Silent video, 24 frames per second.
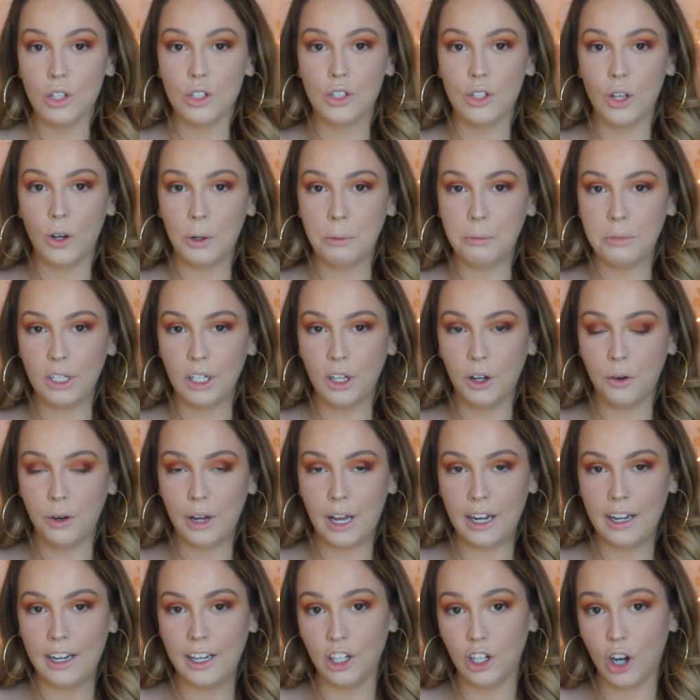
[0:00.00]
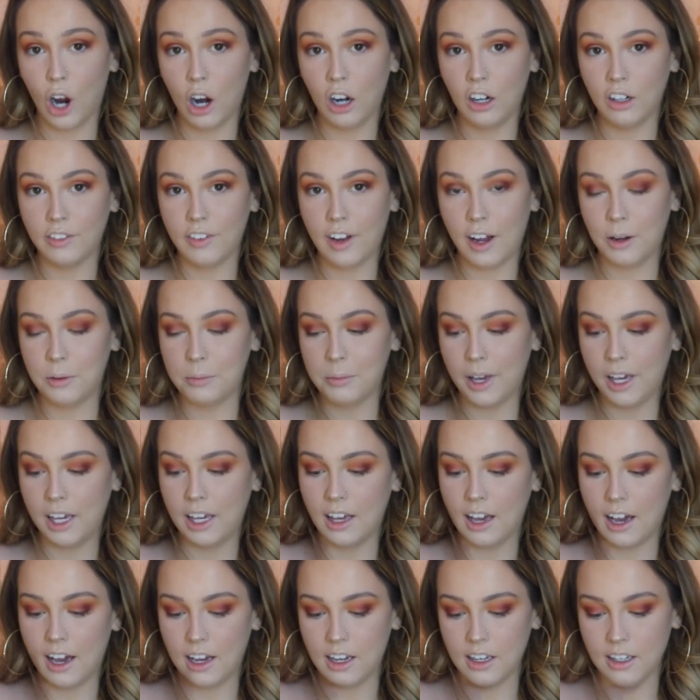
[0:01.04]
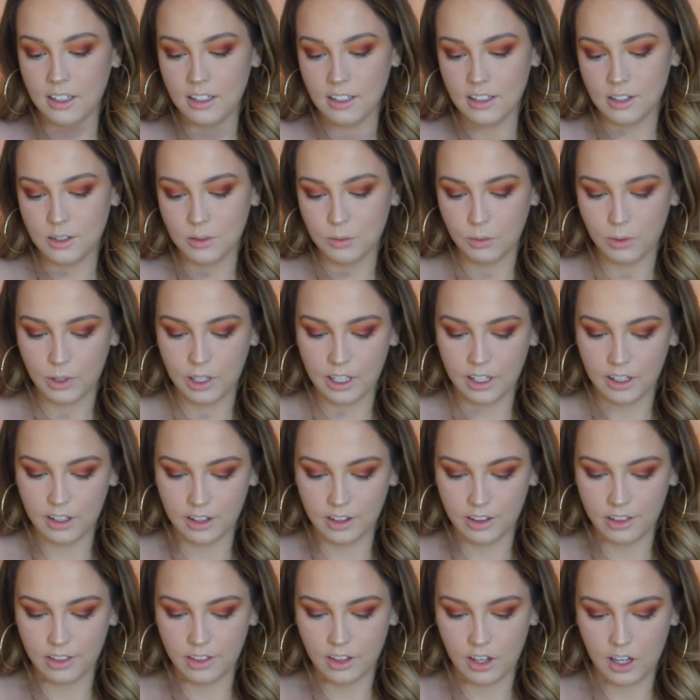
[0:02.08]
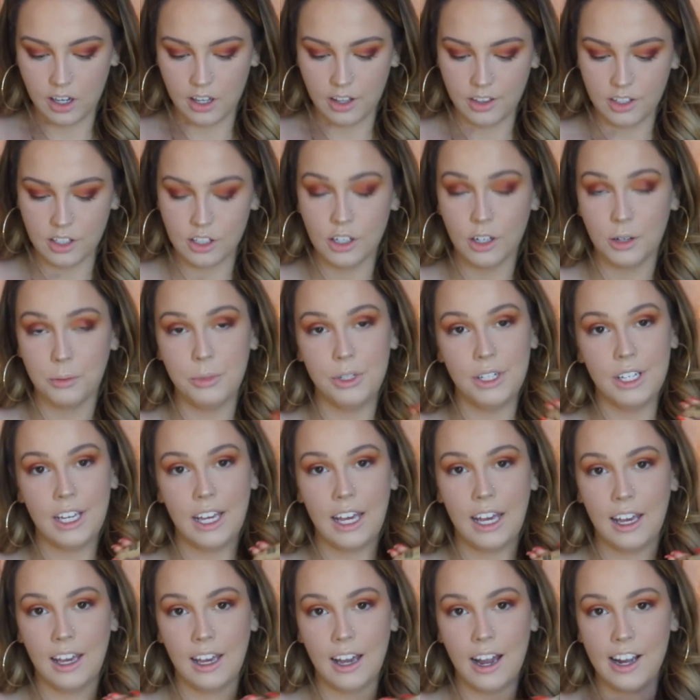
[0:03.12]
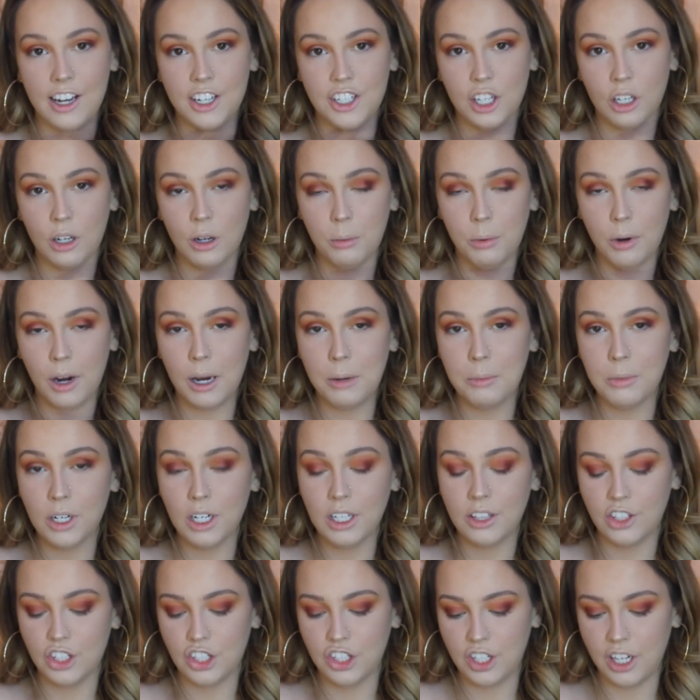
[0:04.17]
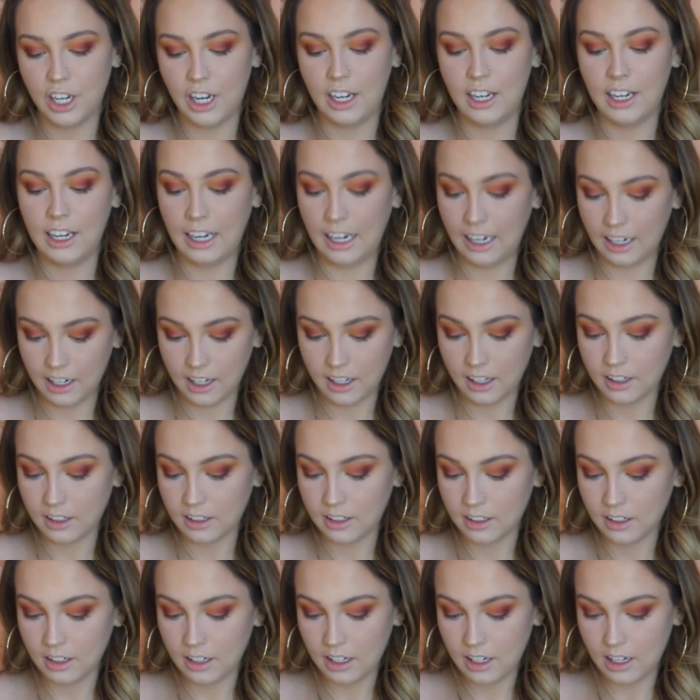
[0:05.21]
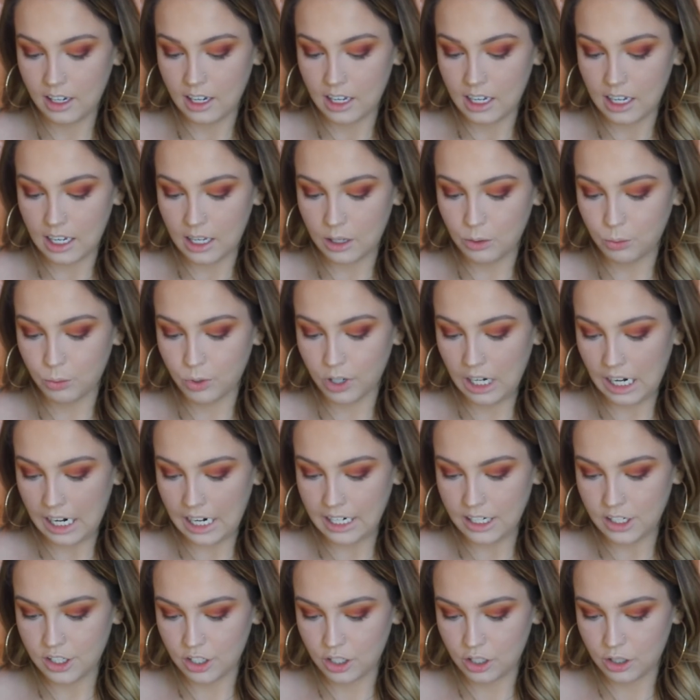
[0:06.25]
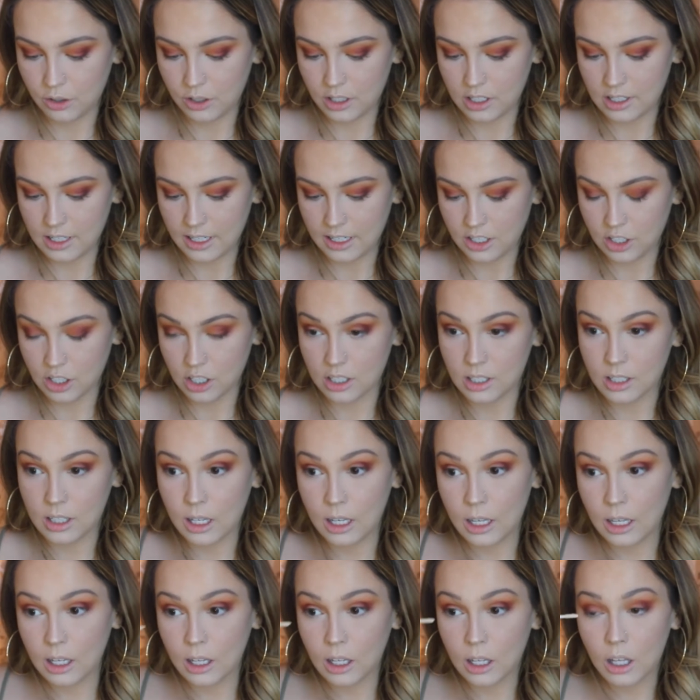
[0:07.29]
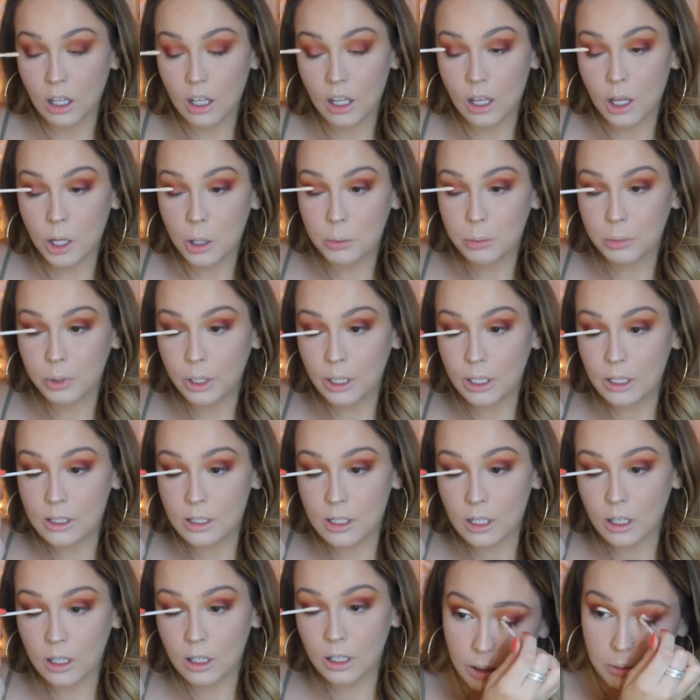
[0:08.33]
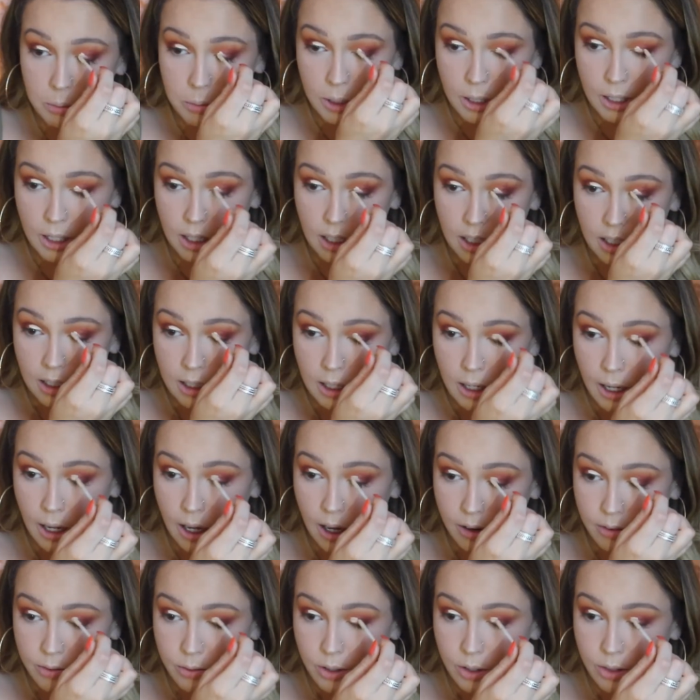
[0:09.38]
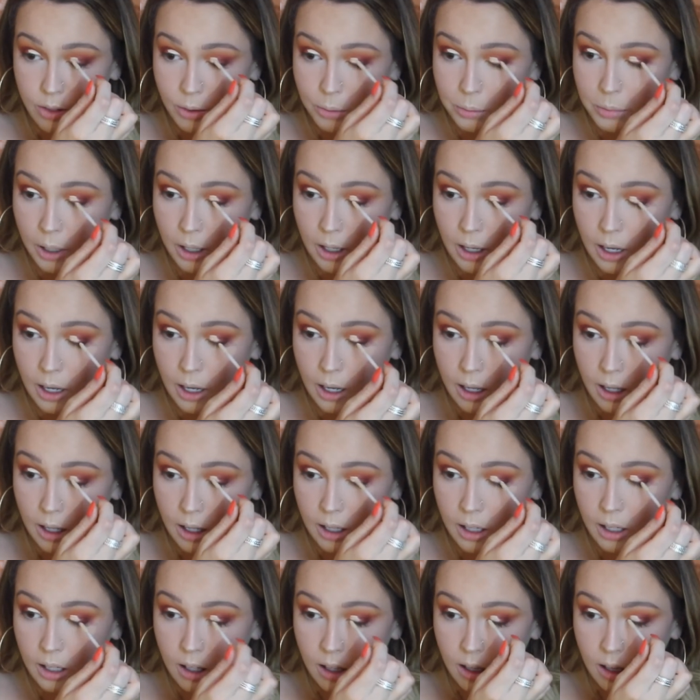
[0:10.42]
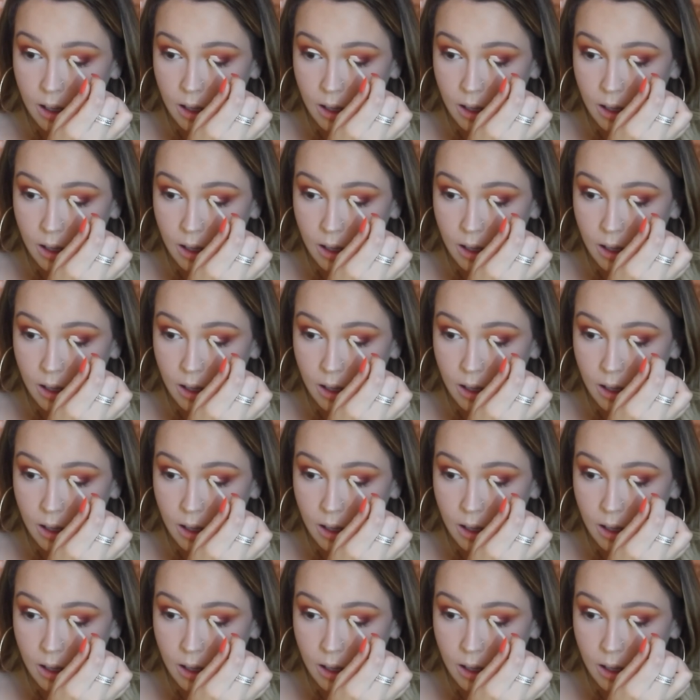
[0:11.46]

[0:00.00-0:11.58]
So I'm going to go ahead and carve out my eyes with this Urban Decay eyeshadow primer in the shade Eden. And what I do is I just like place it beginning to halfway through my eye.